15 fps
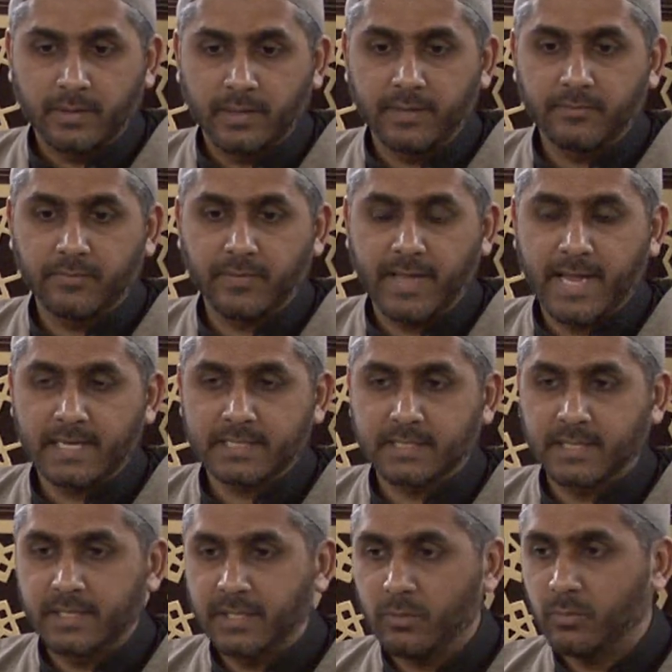In fact,
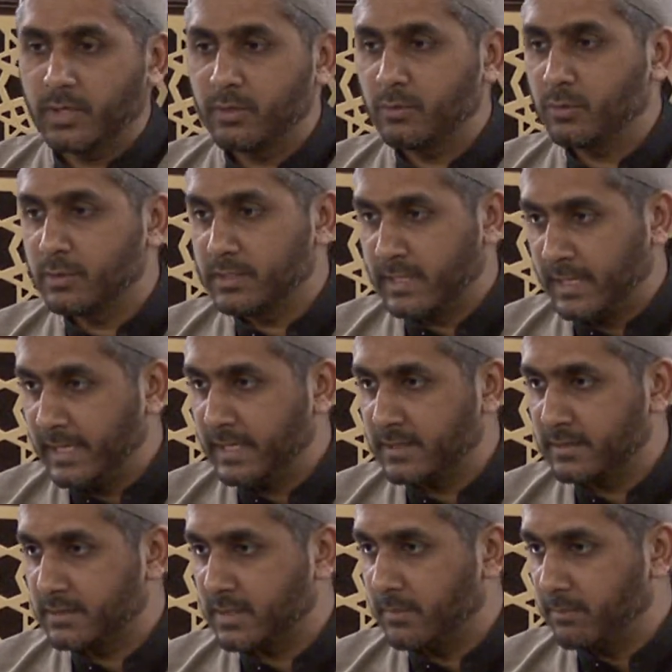anyone who
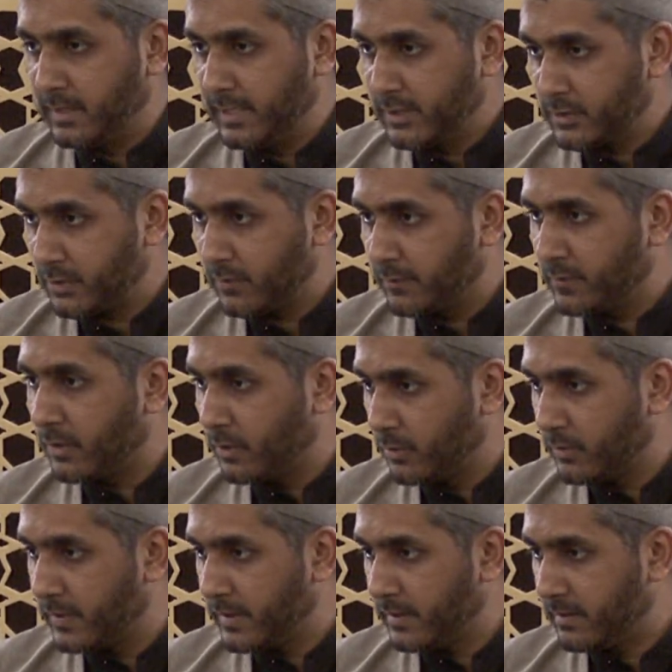takes a piece of
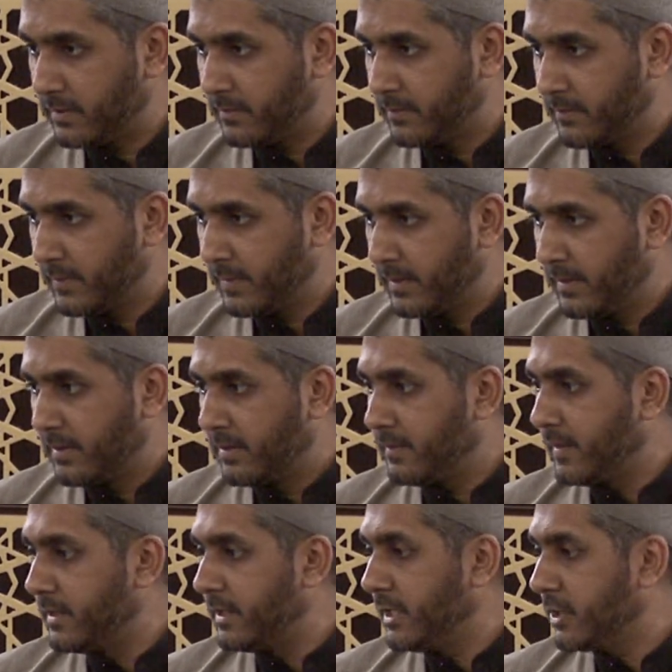clothing,
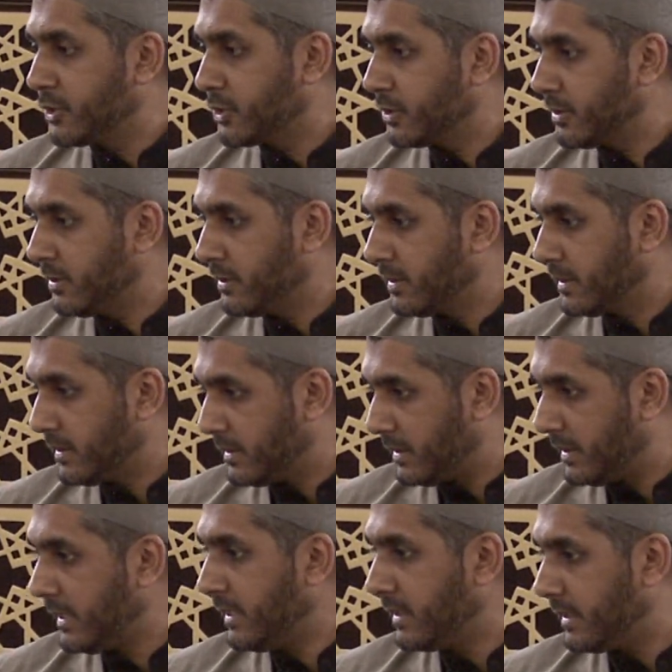then he should
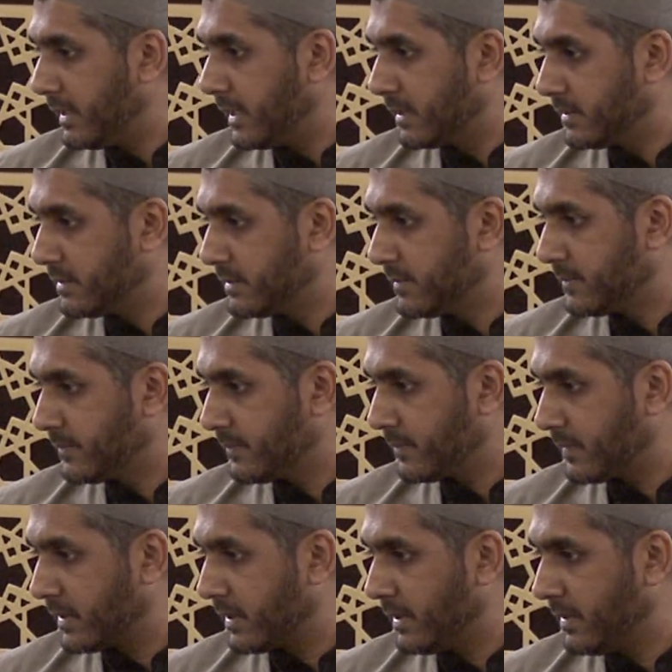clean it.
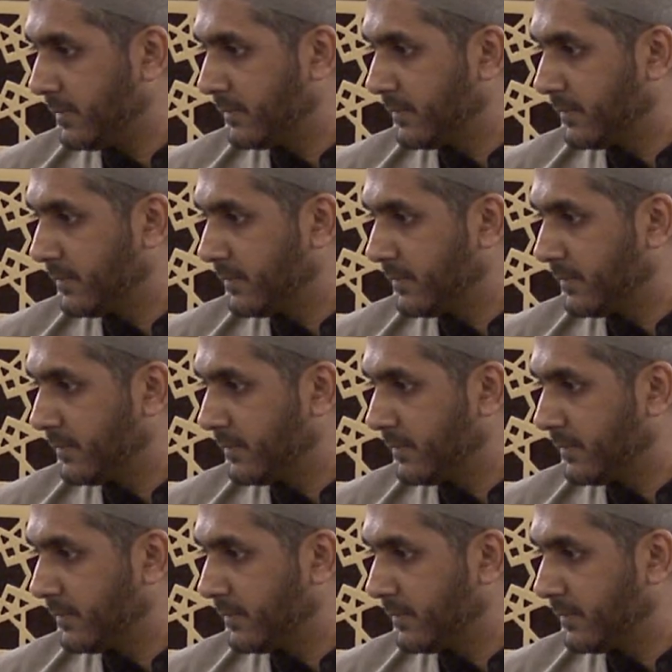Okay?